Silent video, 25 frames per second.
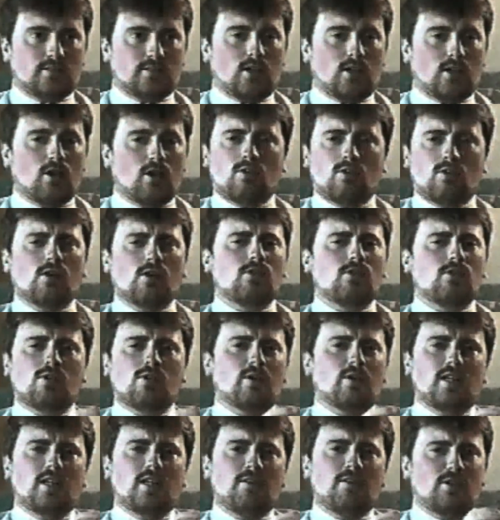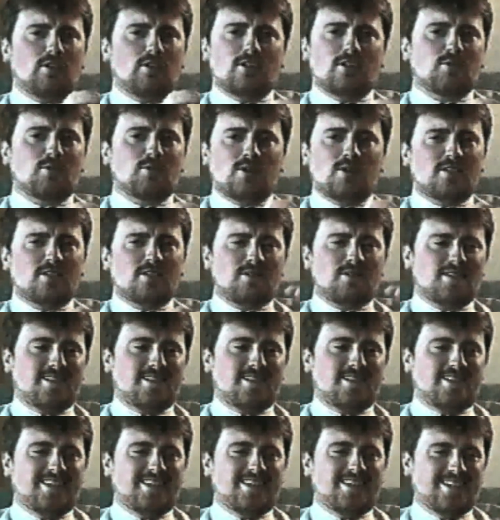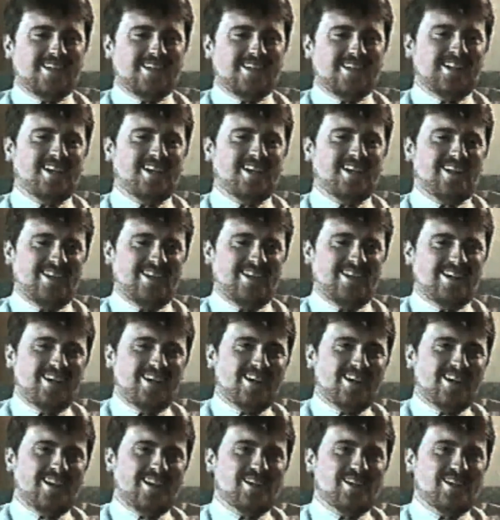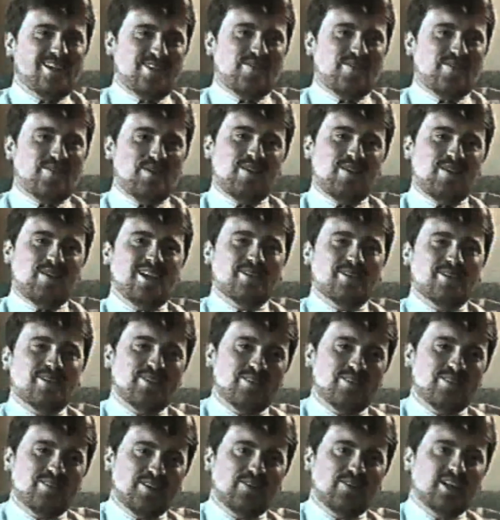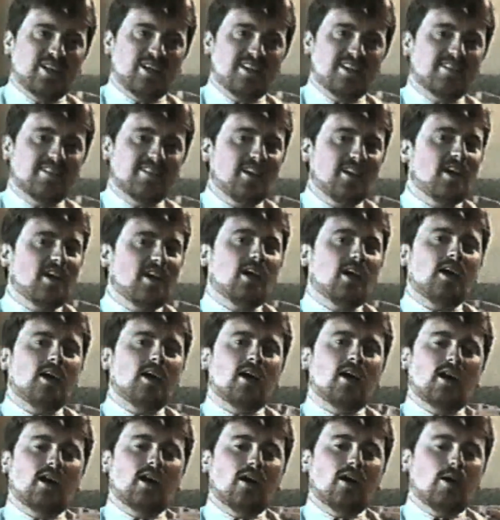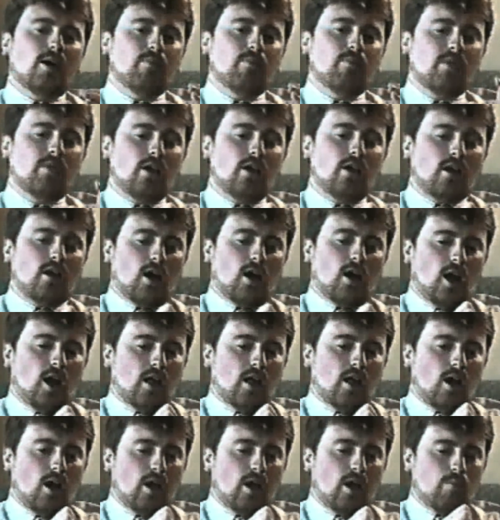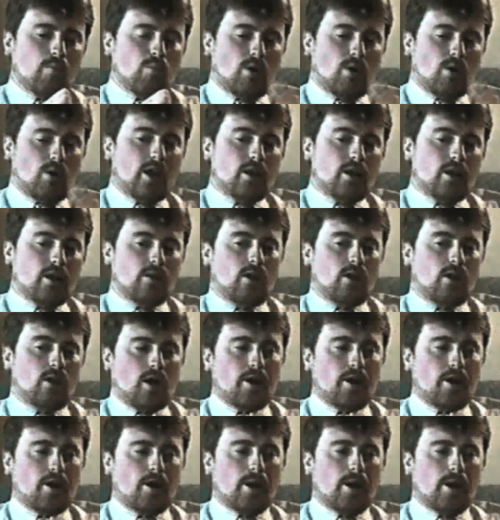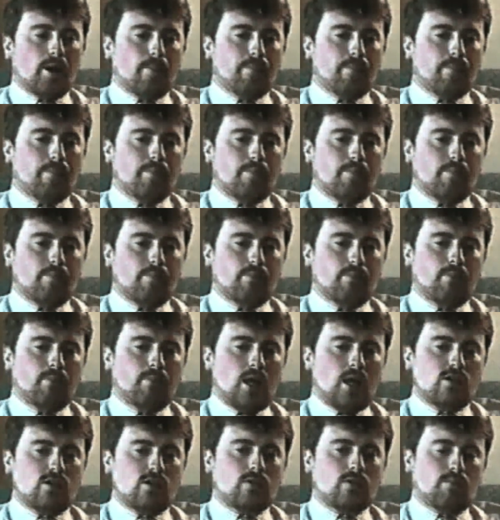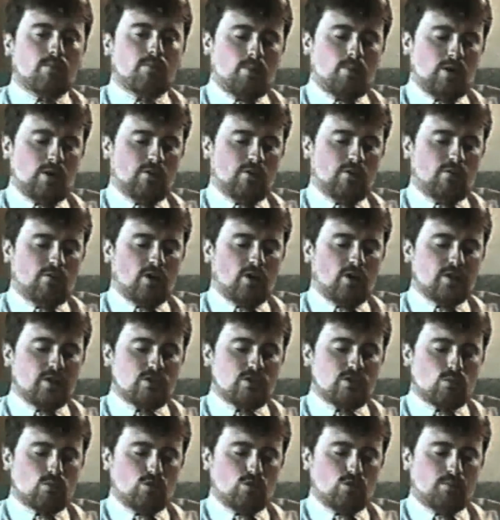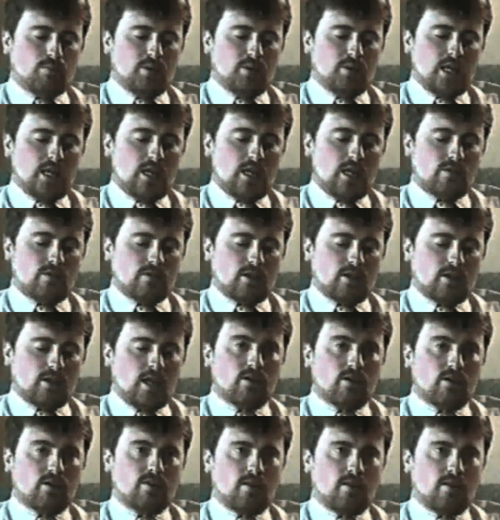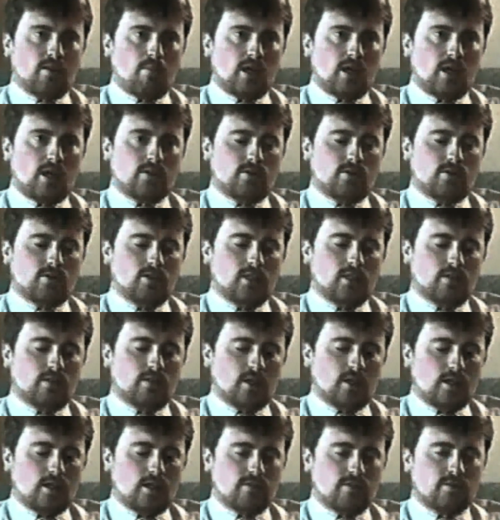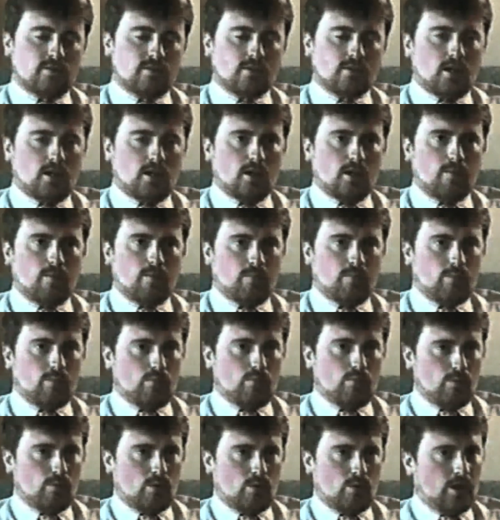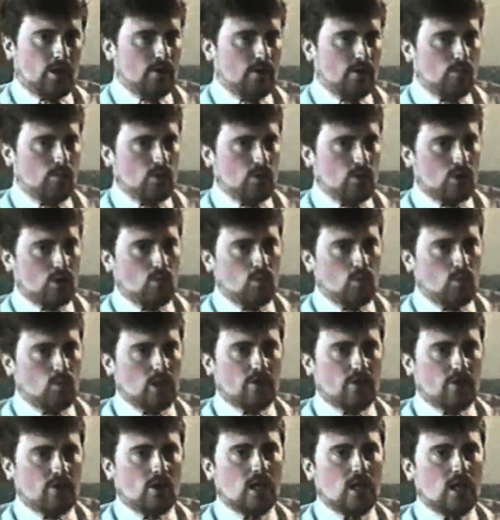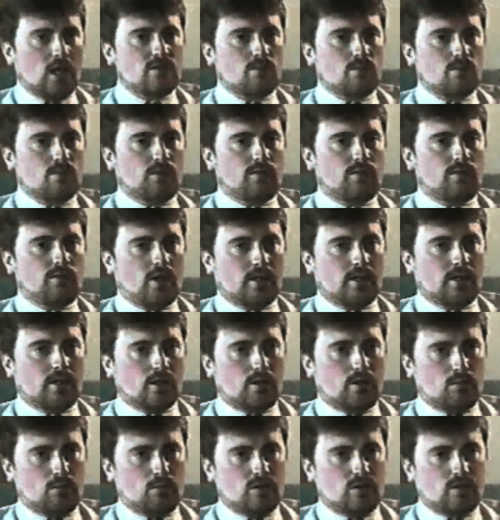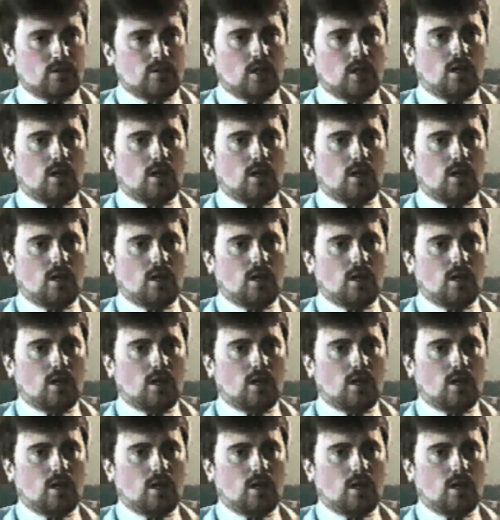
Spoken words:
Oh, don't do it. Leave it all to us. That's my major bit of advice. My major bit of advice would be to cater to the Mac's unique tastes. We learned a lesson with Flying Nightmares.